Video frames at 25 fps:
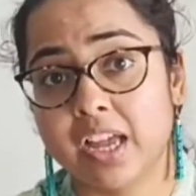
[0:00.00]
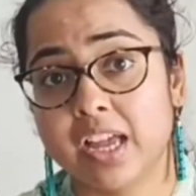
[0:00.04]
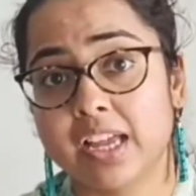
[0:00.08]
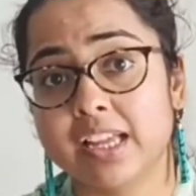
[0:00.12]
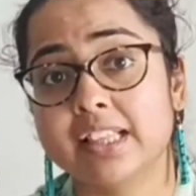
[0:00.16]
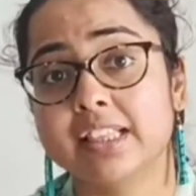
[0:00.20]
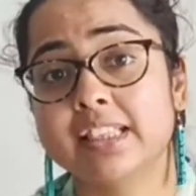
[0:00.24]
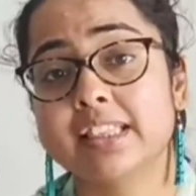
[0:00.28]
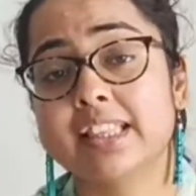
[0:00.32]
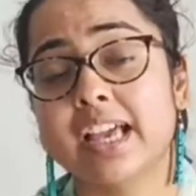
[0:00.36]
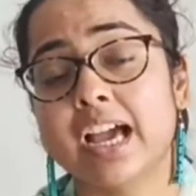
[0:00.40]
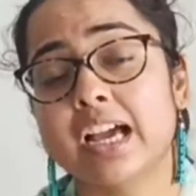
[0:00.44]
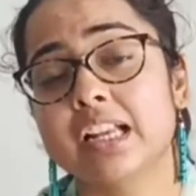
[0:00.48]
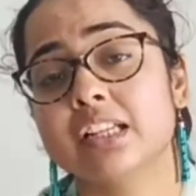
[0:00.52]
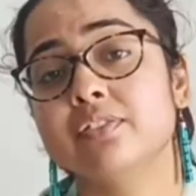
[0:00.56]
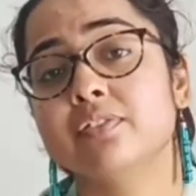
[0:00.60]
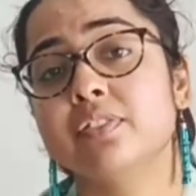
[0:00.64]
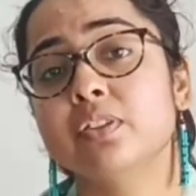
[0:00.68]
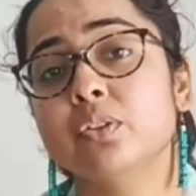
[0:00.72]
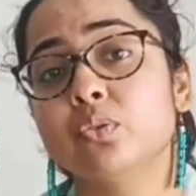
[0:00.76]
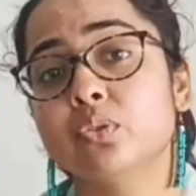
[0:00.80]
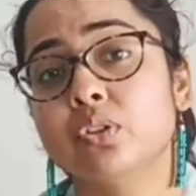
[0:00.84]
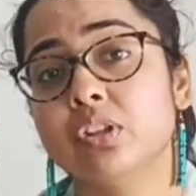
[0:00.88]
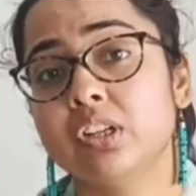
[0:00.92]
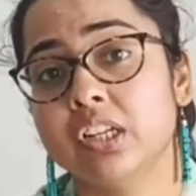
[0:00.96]
In that way
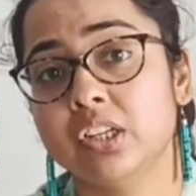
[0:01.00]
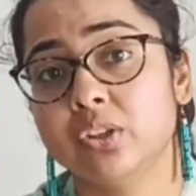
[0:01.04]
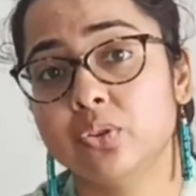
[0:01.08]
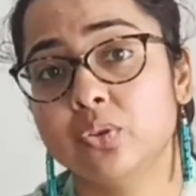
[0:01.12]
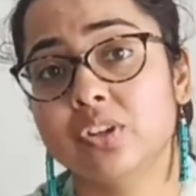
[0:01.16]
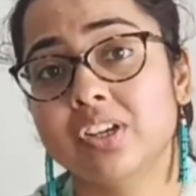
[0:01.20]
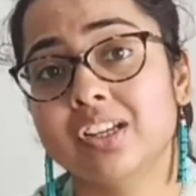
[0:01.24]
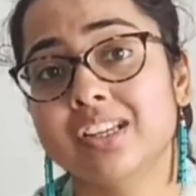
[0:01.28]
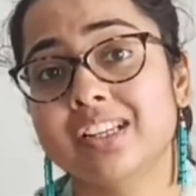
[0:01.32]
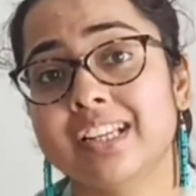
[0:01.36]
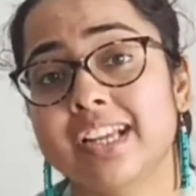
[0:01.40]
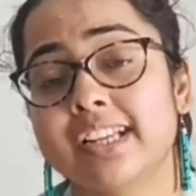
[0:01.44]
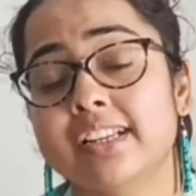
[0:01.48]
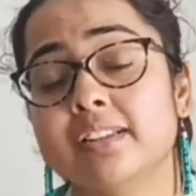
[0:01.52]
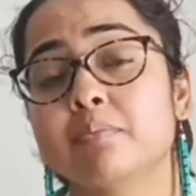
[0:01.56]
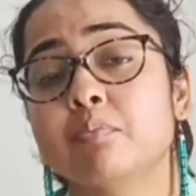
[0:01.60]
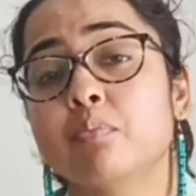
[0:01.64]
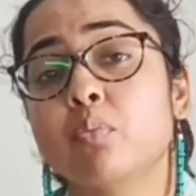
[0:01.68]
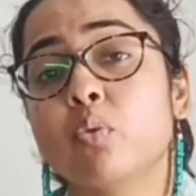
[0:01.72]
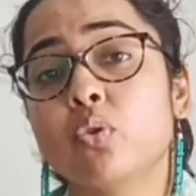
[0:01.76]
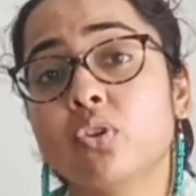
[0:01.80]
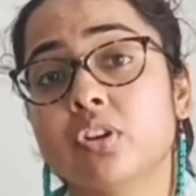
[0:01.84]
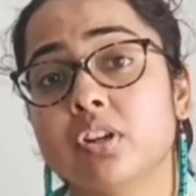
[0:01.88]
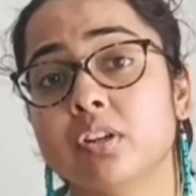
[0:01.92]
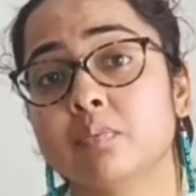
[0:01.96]
only you can get
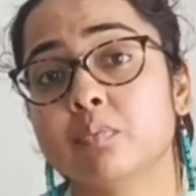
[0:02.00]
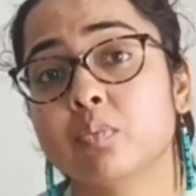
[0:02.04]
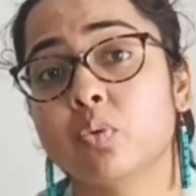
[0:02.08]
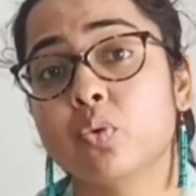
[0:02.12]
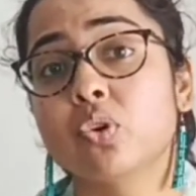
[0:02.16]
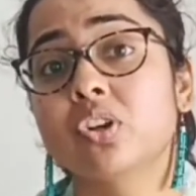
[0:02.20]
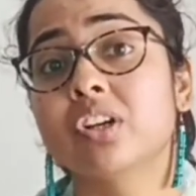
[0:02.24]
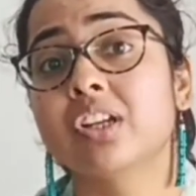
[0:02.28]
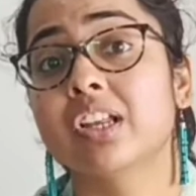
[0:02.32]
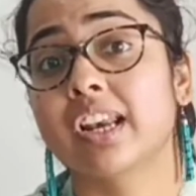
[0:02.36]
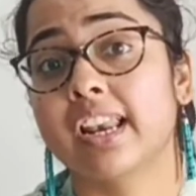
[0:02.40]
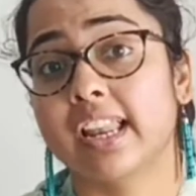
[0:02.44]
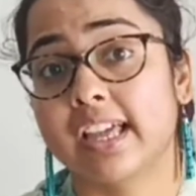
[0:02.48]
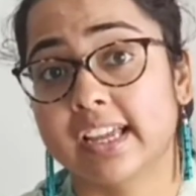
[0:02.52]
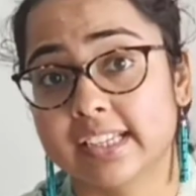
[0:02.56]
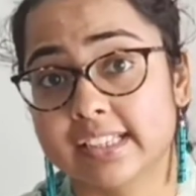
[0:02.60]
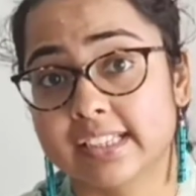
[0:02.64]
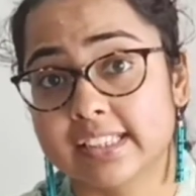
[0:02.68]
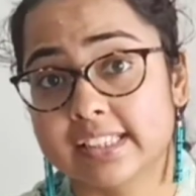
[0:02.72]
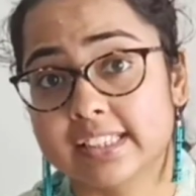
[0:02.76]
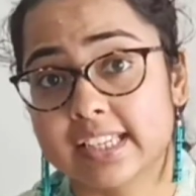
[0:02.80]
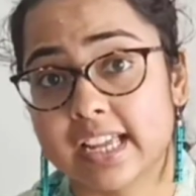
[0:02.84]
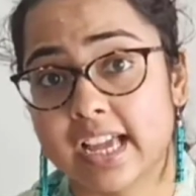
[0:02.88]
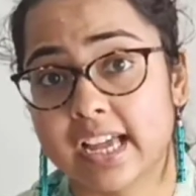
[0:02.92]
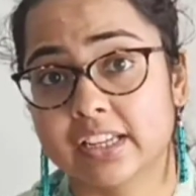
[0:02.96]
more and more
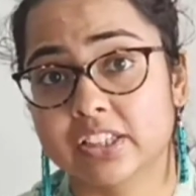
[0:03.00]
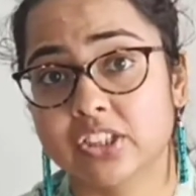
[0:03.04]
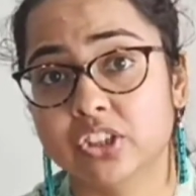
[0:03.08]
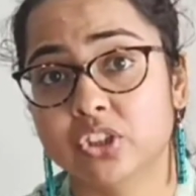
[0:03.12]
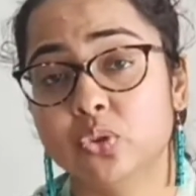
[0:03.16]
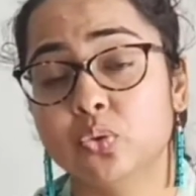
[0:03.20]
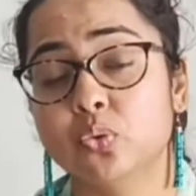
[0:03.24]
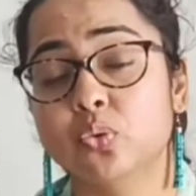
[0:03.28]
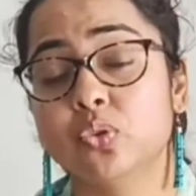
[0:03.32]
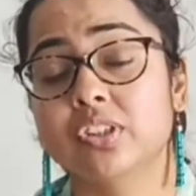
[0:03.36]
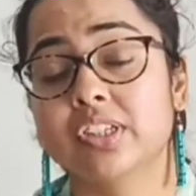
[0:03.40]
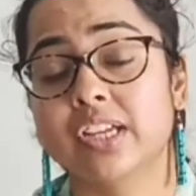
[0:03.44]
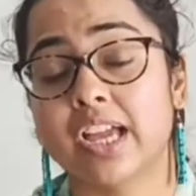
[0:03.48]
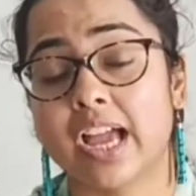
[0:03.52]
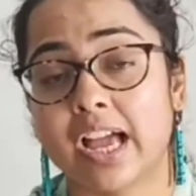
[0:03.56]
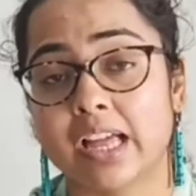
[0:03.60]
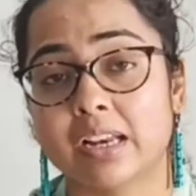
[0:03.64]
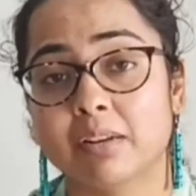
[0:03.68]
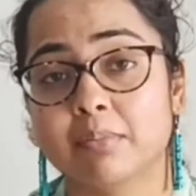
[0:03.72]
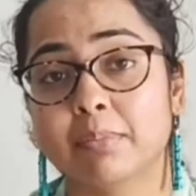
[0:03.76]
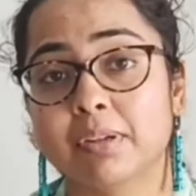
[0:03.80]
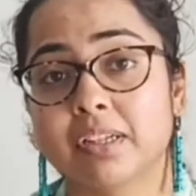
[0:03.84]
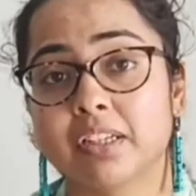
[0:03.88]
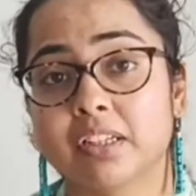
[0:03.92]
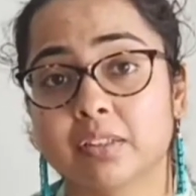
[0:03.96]
client, and you
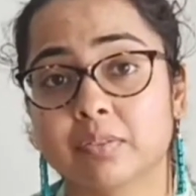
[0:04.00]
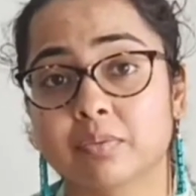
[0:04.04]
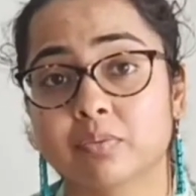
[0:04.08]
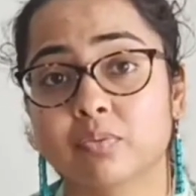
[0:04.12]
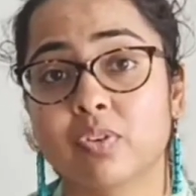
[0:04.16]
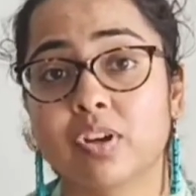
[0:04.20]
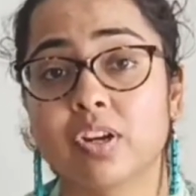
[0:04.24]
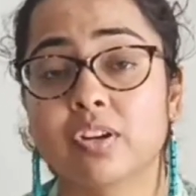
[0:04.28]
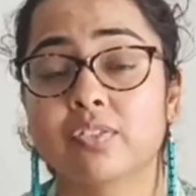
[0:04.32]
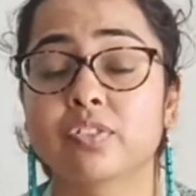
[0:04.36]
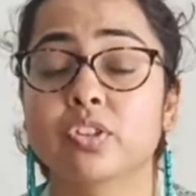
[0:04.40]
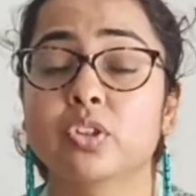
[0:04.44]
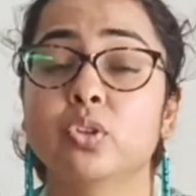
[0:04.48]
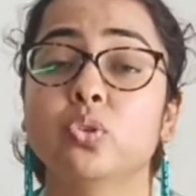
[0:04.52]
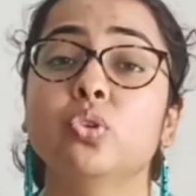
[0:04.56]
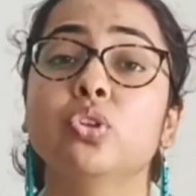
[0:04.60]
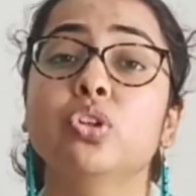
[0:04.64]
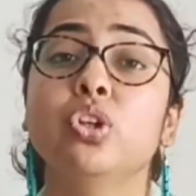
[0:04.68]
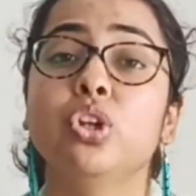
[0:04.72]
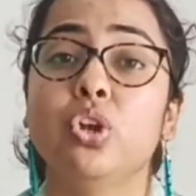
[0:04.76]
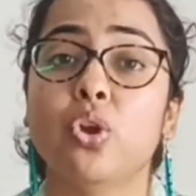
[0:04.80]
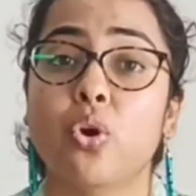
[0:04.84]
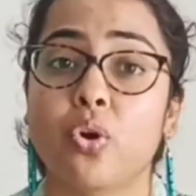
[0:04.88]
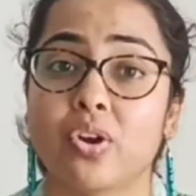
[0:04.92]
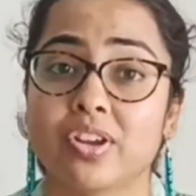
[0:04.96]
can become one of the good
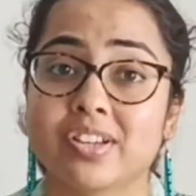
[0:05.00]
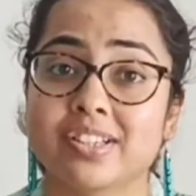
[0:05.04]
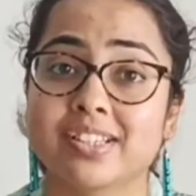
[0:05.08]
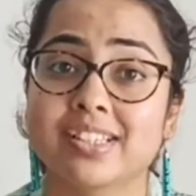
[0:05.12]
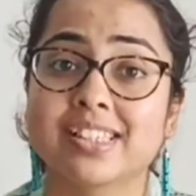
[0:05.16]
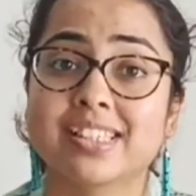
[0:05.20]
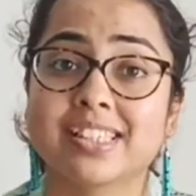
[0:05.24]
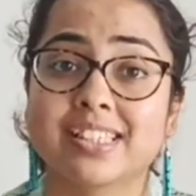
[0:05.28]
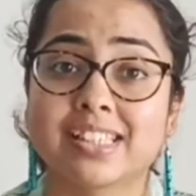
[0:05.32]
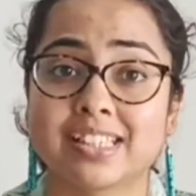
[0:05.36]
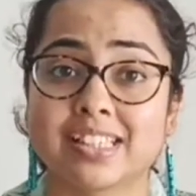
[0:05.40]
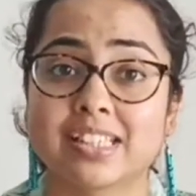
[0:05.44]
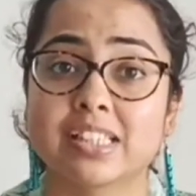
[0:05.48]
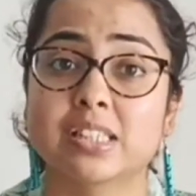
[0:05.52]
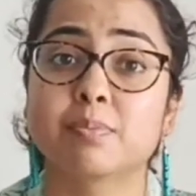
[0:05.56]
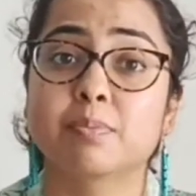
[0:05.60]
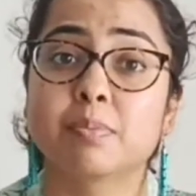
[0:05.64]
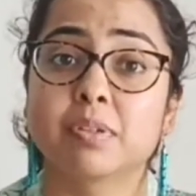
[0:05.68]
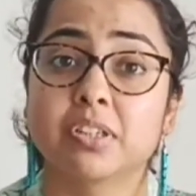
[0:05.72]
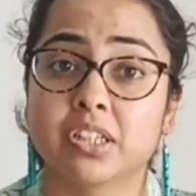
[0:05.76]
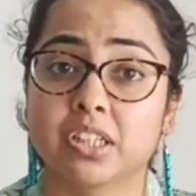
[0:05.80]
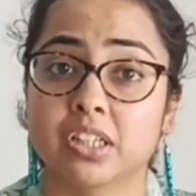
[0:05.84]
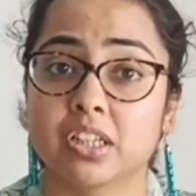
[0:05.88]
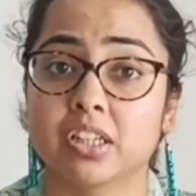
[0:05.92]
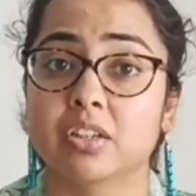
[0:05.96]
lawyers in this
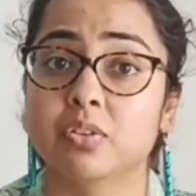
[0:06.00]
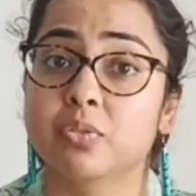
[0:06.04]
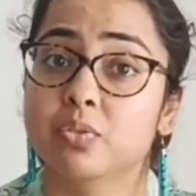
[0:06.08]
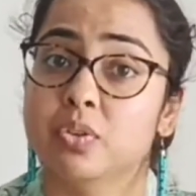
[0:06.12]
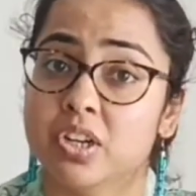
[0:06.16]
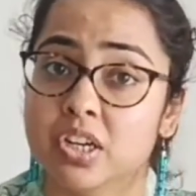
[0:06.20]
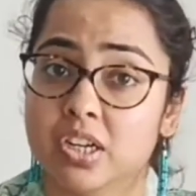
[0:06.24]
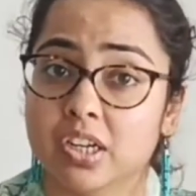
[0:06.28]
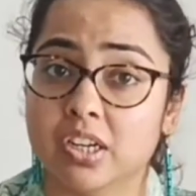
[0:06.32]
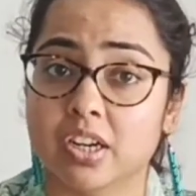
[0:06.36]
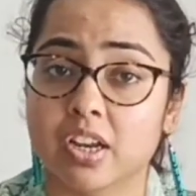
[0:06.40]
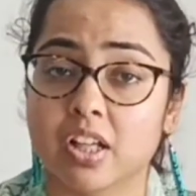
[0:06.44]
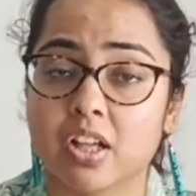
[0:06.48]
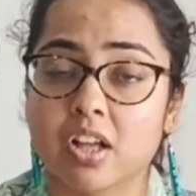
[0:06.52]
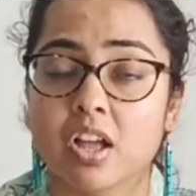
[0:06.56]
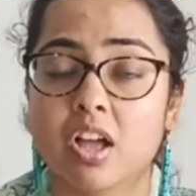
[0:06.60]
particular world.